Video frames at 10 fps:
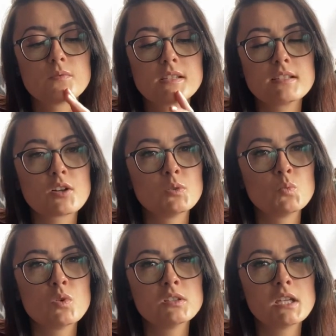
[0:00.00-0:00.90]
is it called
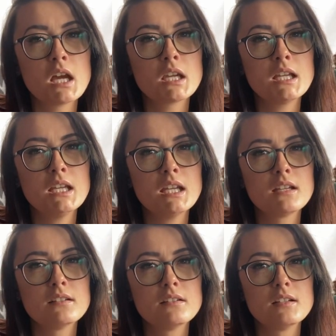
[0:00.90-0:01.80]
Wool and Honey?
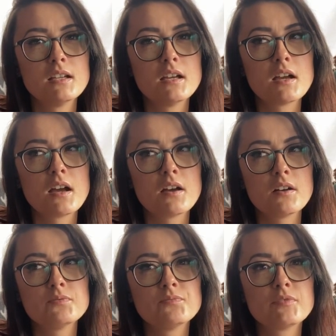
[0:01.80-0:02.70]

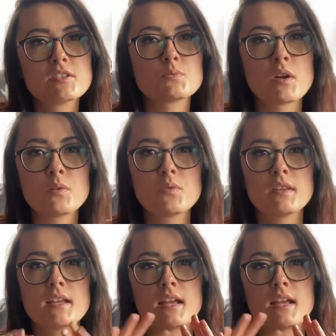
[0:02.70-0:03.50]
The sweater that